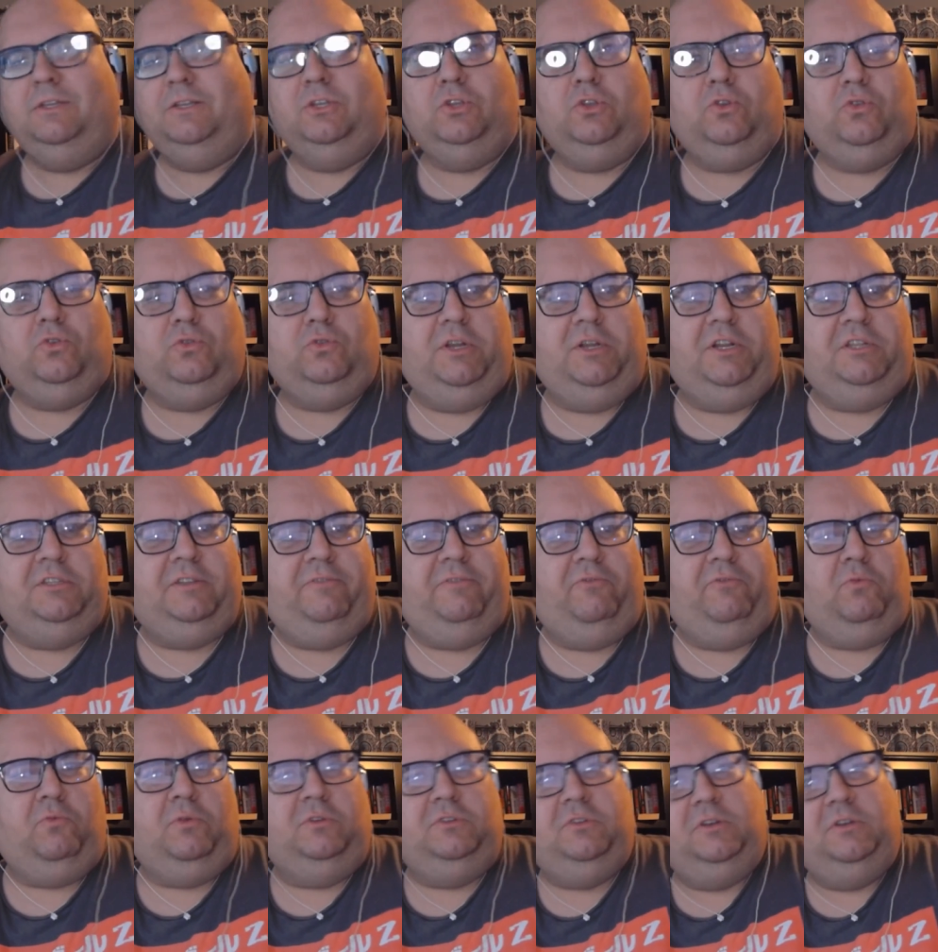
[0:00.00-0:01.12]
Greetings,
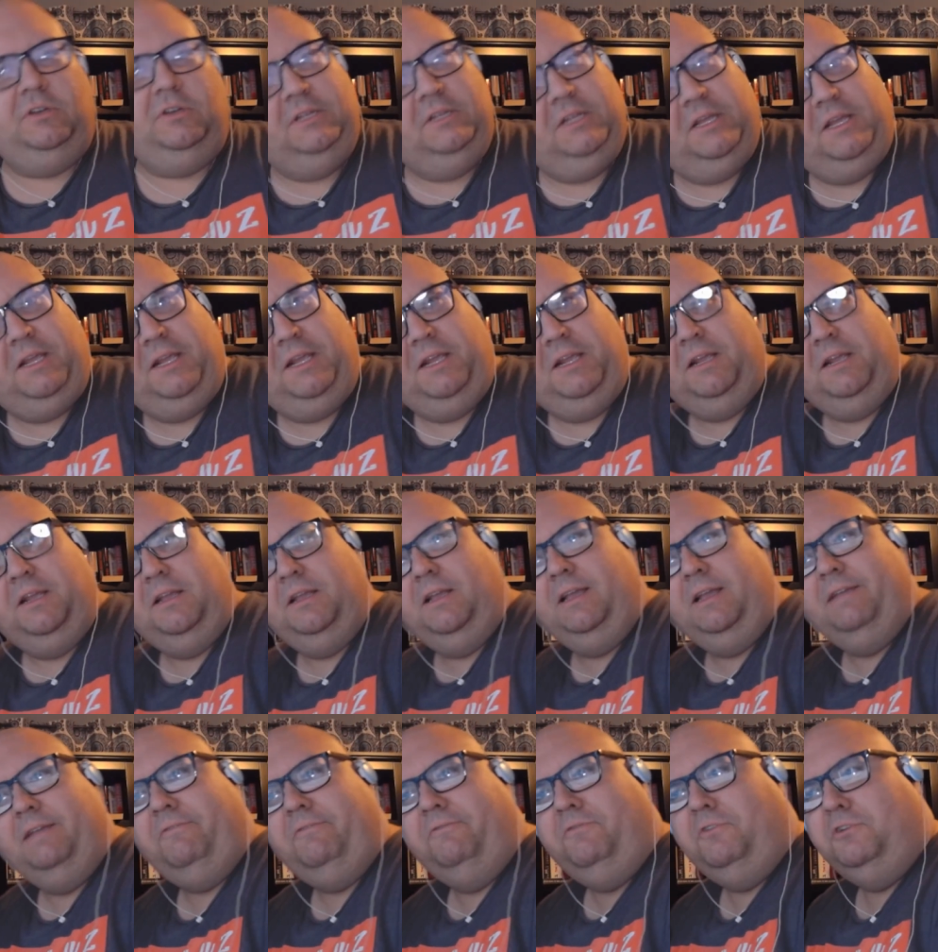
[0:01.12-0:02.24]
everyone. Today, I
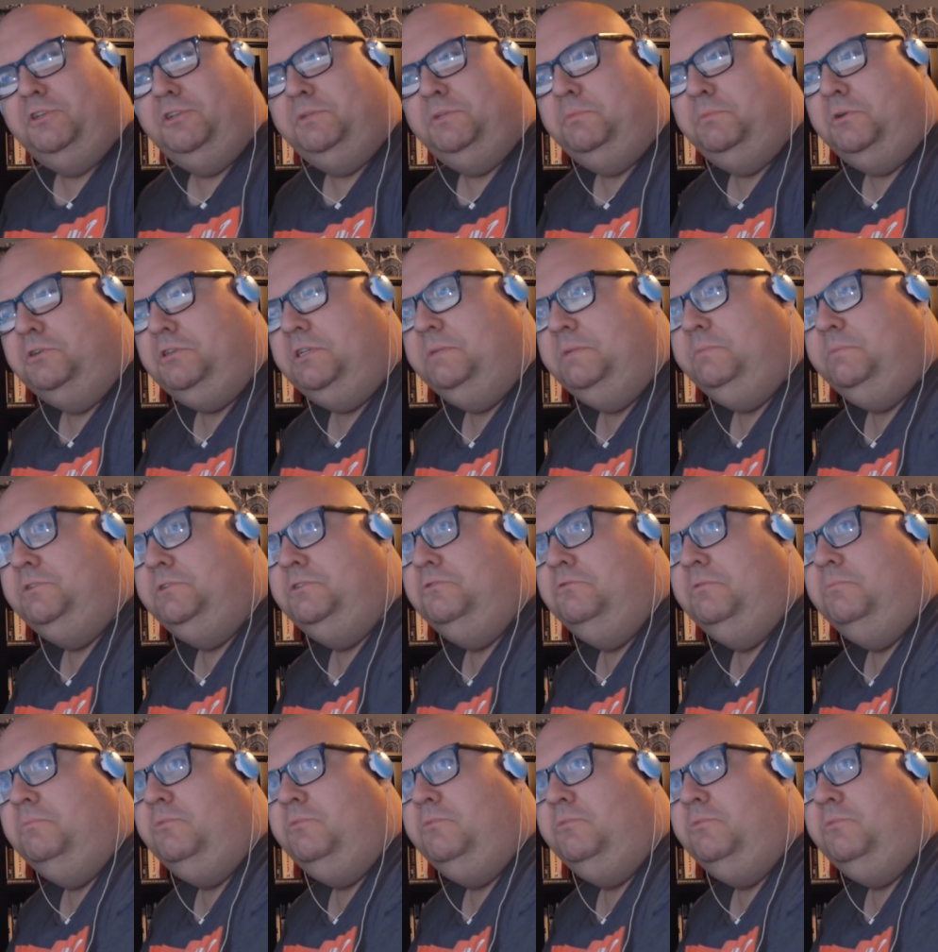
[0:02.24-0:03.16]
have a very special episode.